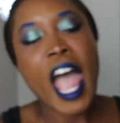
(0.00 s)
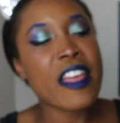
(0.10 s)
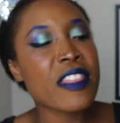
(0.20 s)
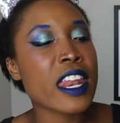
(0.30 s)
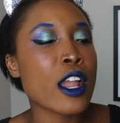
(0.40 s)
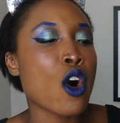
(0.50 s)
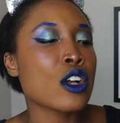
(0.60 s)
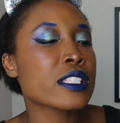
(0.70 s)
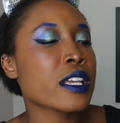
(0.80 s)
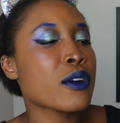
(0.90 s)
And then I
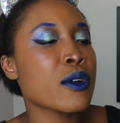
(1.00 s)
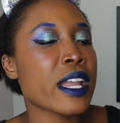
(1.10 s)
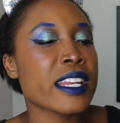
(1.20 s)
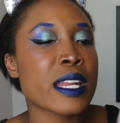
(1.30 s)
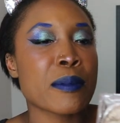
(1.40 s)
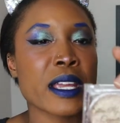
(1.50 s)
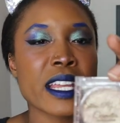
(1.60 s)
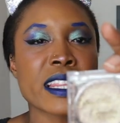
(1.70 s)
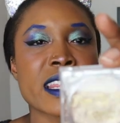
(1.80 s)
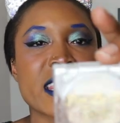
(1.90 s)
also ended up
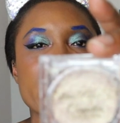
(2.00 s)
getting